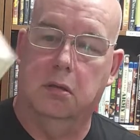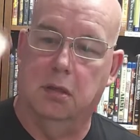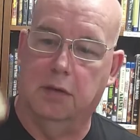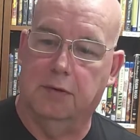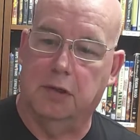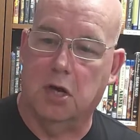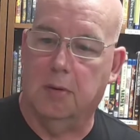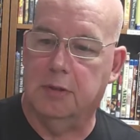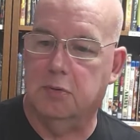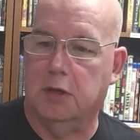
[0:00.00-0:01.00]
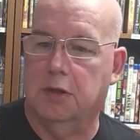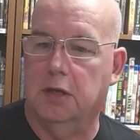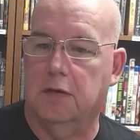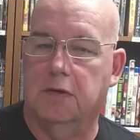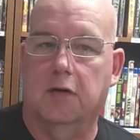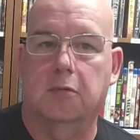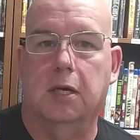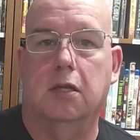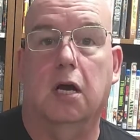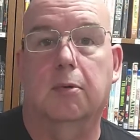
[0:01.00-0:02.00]
leave in the comments what you think of the
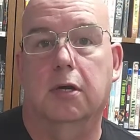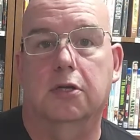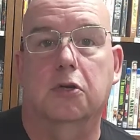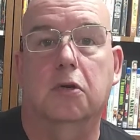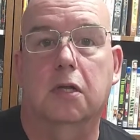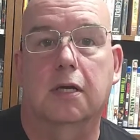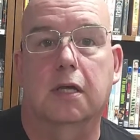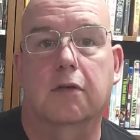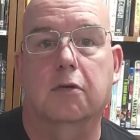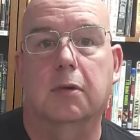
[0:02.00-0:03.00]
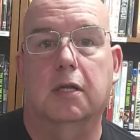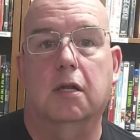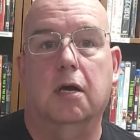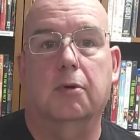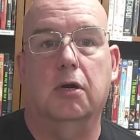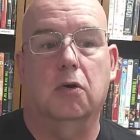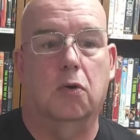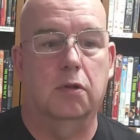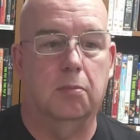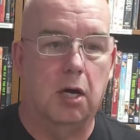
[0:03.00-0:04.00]
Everyman Library. Do you collect the Everyman Library
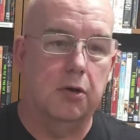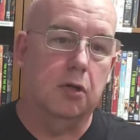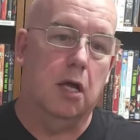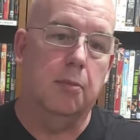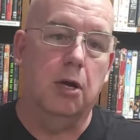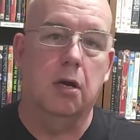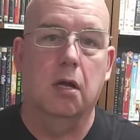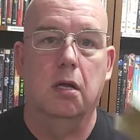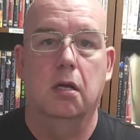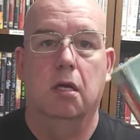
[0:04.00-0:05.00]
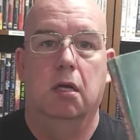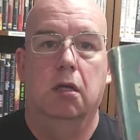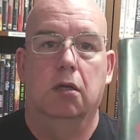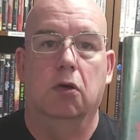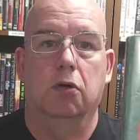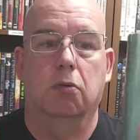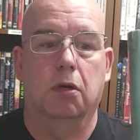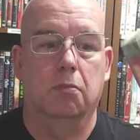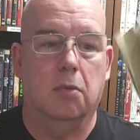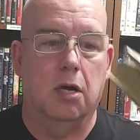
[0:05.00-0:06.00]
or the Modern Library? The older
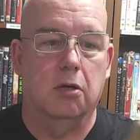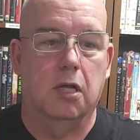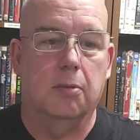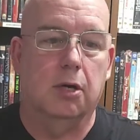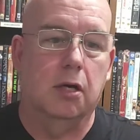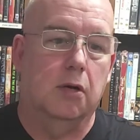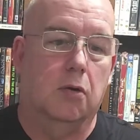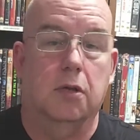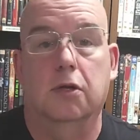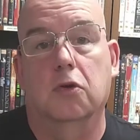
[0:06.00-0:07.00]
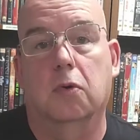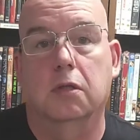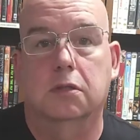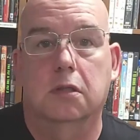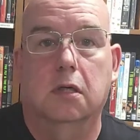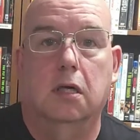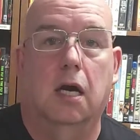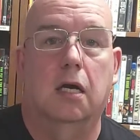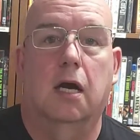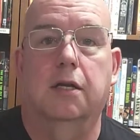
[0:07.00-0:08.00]
one, Modern Library, or the new ones?
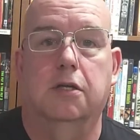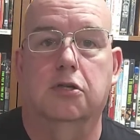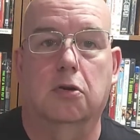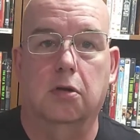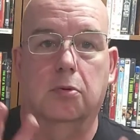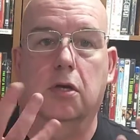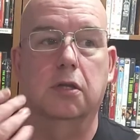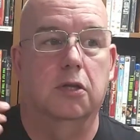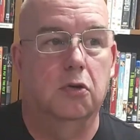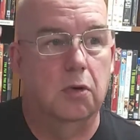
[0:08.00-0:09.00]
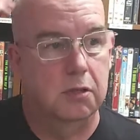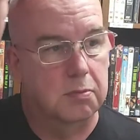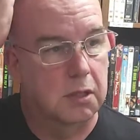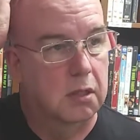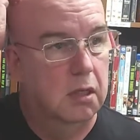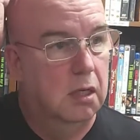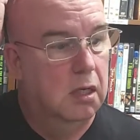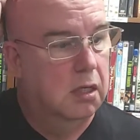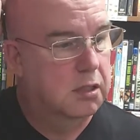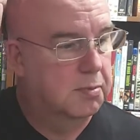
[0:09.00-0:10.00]
I didn't show you a book in the new ones, but
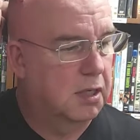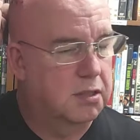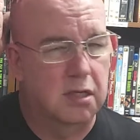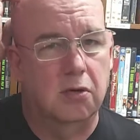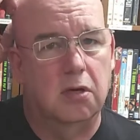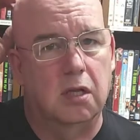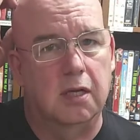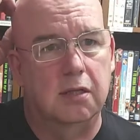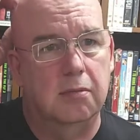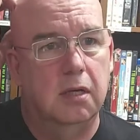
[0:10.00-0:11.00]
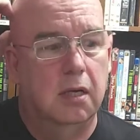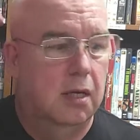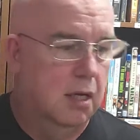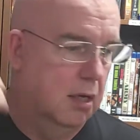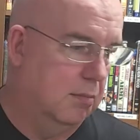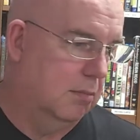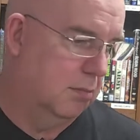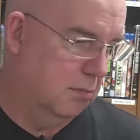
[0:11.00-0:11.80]
it's because I don't collect them. Um,